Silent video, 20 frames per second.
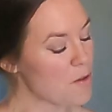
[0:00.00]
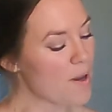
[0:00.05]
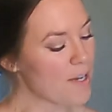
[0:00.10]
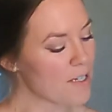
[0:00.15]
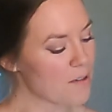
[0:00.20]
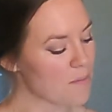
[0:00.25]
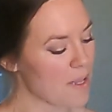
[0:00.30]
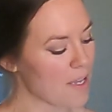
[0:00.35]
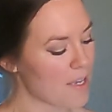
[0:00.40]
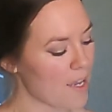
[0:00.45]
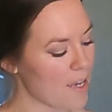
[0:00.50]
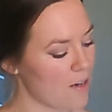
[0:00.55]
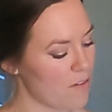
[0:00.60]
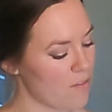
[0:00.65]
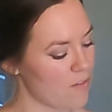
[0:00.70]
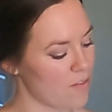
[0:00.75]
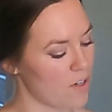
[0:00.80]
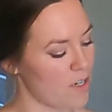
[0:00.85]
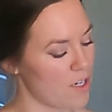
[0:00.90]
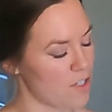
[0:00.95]
had to make kind
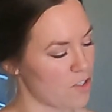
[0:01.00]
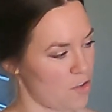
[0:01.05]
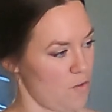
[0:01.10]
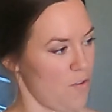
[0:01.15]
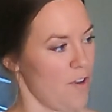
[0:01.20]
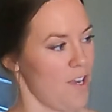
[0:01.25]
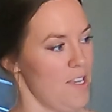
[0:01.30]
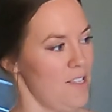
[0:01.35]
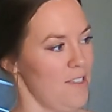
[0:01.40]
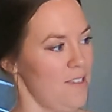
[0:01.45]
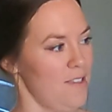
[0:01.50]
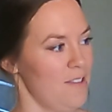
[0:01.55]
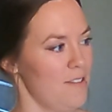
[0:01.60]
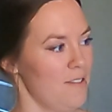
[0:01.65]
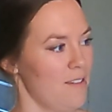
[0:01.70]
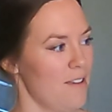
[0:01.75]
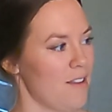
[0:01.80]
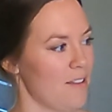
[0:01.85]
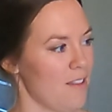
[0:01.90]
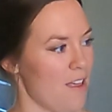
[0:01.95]
of a choice
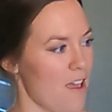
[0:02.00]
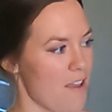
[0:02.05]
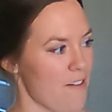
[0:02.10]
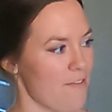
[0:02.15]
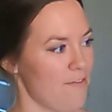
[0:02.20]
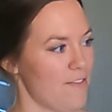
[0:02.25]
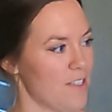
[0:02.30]
in life,